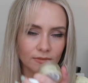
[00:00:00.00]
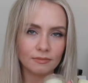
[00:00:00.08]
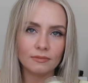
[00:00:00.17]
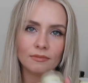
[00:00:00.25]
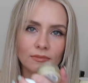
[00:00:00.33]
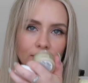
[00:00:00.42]

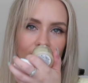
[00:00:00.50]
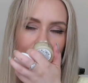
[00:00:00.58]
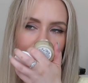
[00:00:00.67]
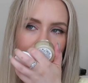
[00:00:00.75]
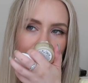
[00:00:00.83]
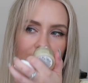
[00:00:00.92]

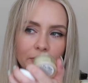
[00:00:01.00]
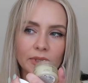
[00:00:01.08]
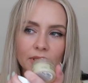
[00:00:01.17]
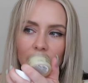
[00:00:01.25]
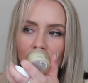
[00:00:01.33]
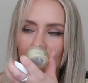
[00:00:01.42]

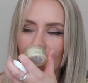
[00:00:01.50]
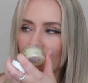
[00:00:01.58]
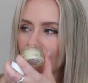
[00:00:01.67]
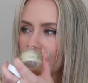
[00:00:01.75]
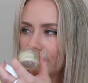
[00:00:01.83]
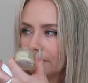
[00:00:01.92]
Smells like,
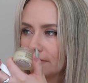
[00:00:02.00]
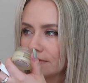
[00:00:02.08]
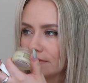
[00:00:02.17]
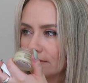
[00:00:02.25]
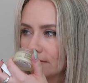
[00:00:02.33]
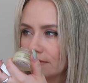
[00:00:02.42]

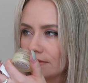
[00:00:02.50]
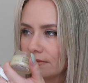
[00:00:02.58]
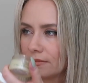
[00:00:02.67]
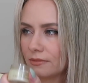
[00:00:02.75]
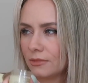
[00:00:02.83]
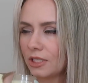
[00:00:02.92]

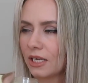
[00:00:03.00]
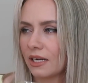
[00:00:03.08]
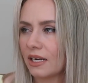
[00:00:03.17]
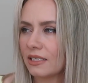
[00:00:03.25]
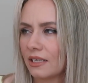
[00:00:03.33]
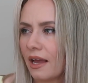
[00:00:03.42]
it's like a
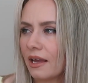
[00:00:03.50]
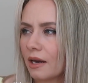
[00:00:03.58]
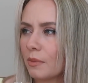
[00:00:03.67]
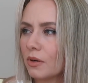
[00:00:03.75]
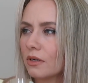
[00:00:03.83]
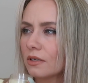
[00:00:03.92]
nice hair
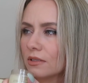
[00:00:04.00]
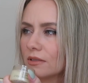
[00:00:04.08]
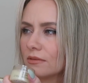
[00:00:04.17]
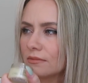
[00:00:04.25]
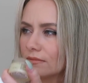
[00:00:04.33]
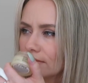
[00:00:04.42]
care product.
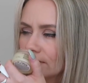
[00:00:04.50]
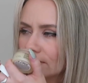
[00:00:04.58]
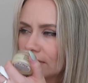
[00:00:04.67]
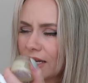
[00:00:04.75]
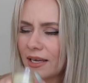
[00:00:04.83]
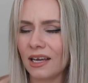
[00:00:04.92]

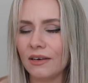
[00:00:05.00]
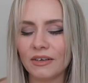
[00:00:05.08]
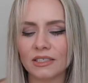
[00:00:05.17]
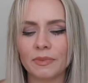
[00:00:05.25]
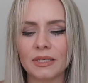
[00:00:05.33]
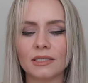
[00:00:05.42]
I kind of
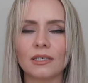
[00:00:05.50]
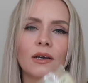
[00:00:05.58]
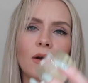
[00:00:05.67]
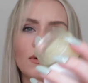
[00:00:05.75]
expected